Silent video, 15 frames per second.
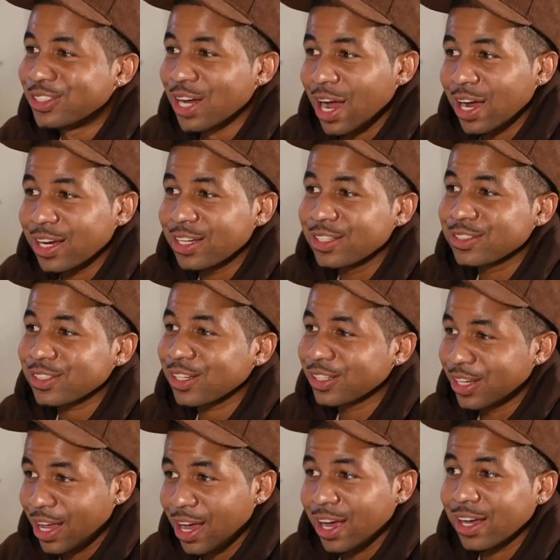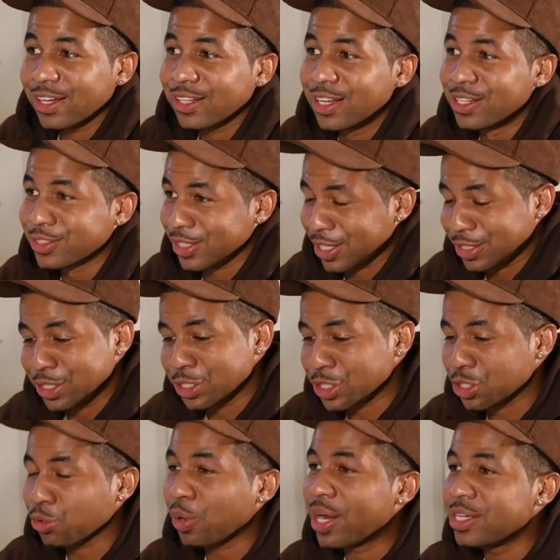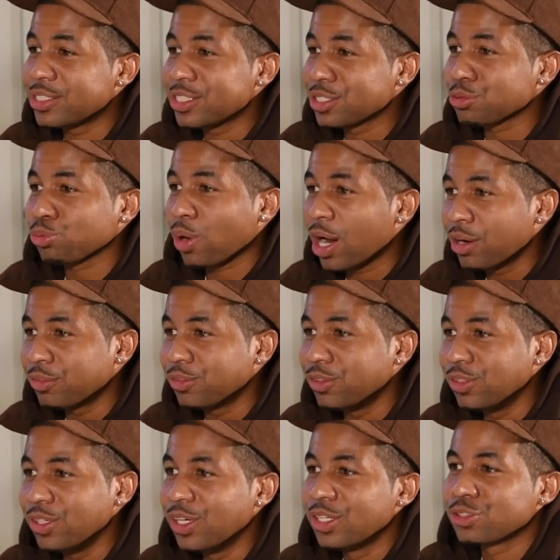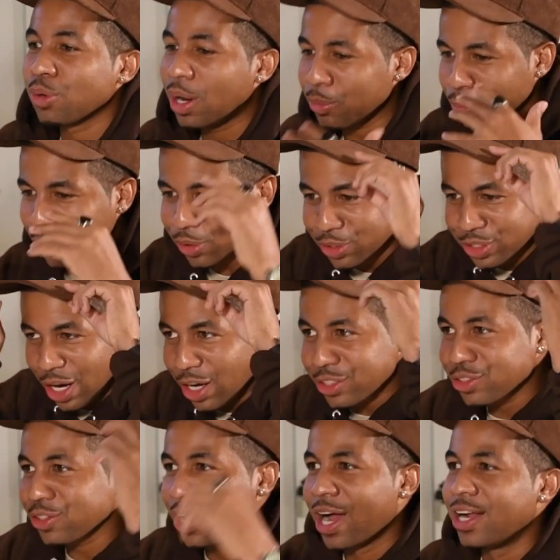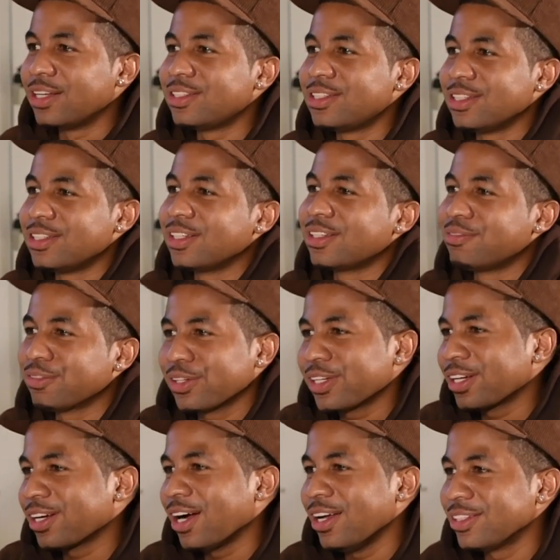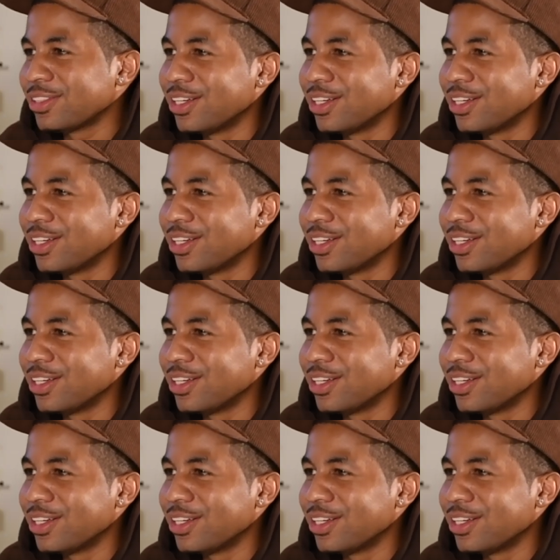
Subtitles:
Giants, right? Yeah. It's like the craziest rival. So I wore a Dodger hat to the freaking contest.